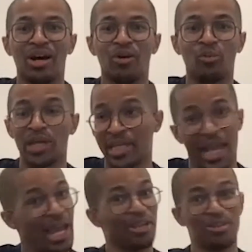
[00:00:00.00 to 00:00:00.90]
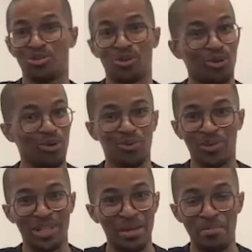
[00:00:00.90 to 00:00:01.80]
We can't control
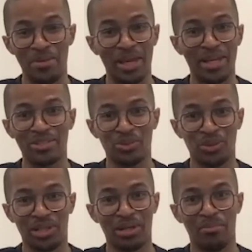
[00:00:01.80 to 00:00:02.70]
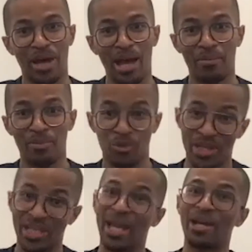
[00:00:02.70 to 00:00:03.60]
when the NBA is going to come back, but
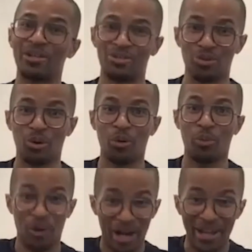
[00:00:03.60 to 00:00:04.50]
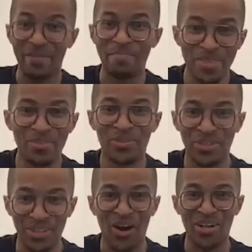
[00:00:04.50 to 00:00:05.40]
we can control praying
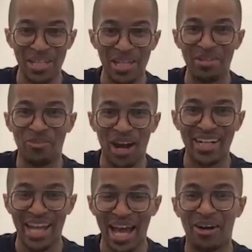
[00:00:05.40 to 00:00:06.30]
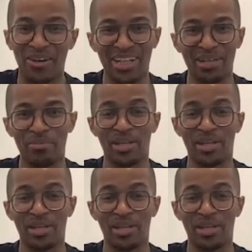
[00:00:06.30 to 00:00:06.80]
for our team right now, okay?